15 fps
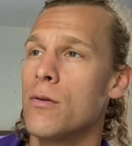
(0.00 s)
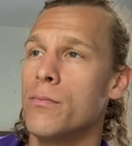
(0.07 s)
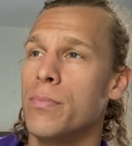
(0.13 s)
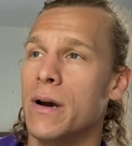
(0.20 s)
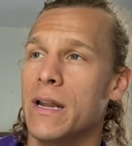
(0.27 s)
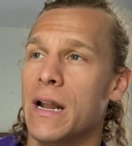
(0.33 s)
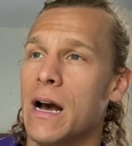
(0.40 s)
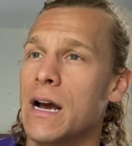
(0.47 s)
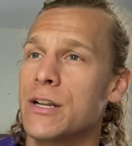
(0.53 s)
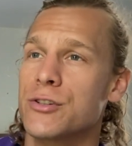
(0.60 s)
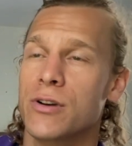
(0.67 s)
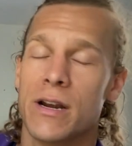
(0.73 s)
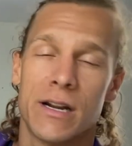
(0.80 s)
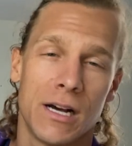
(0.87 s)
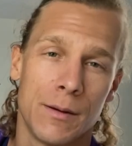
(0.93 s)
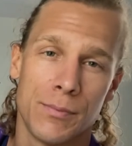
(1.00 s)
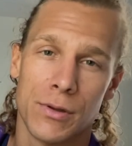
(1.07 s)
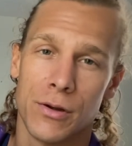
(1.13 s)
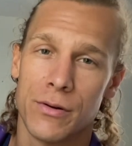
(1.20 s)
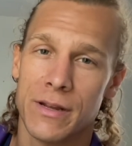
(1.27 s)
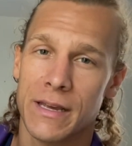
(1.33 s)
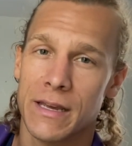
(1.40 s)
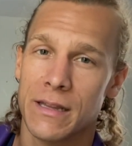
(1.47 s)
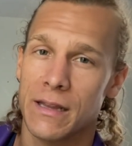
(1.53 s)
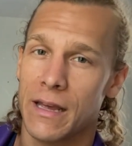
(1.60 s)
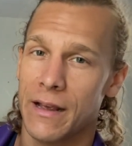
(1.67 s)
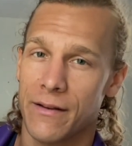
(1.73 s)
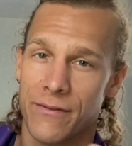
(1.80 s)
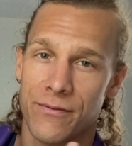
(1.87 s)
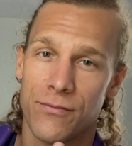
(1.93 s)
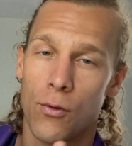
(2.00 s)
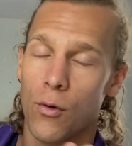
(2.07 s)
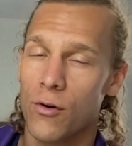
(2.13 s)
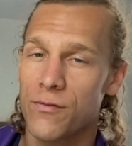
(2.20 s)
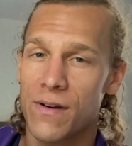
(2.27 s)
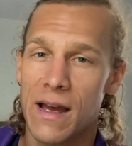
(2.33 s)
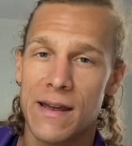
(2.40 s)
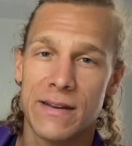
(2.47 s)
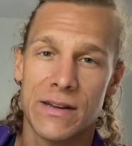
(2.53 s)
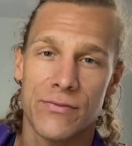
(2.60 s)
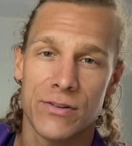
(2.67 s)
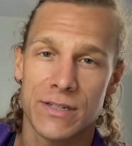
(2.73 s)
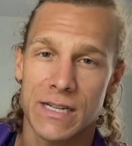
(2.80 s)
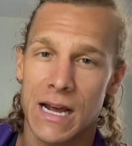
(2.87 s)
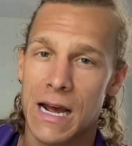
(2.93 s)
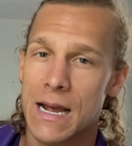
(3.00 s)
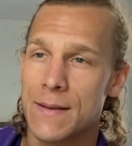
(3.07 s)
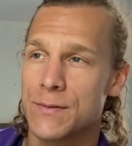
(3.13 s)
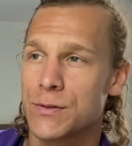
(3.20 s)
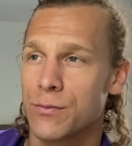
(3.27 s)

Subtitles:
but I tried uploading it like 4 or 5 different times,